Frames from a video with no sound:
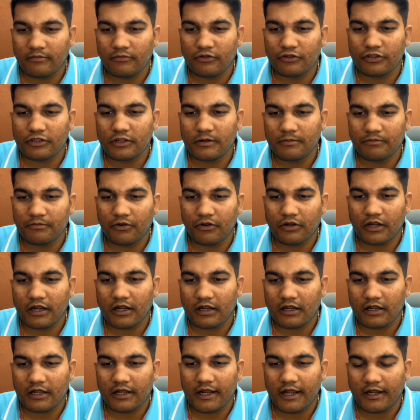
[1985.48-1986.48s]
And most
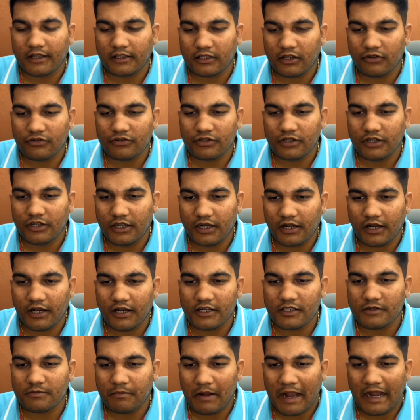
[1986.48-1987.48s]
importantly, eighth house
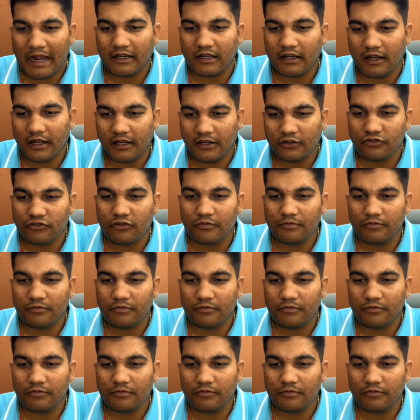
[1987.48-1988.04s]
indicates bad luck.